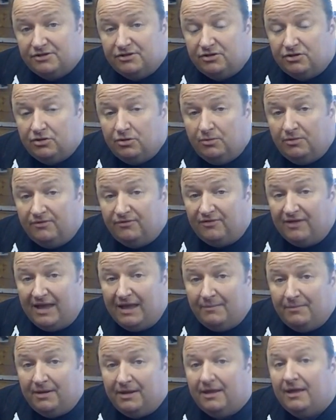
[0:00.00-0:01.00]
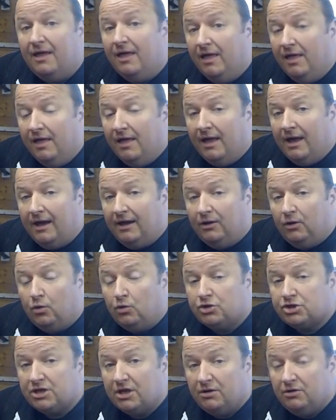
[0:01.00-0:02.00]
to do with the family, and
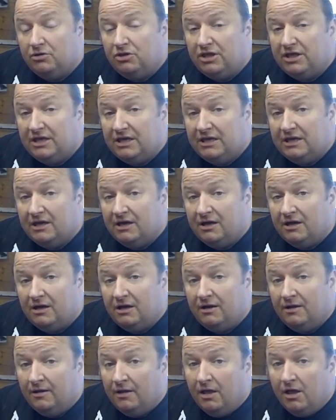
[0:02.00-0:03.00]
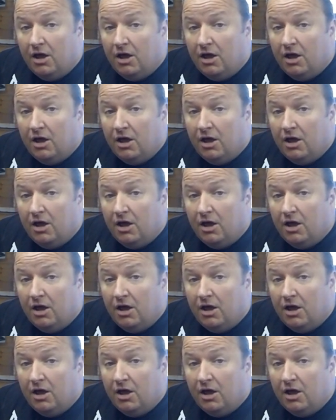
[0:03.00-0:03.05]
also the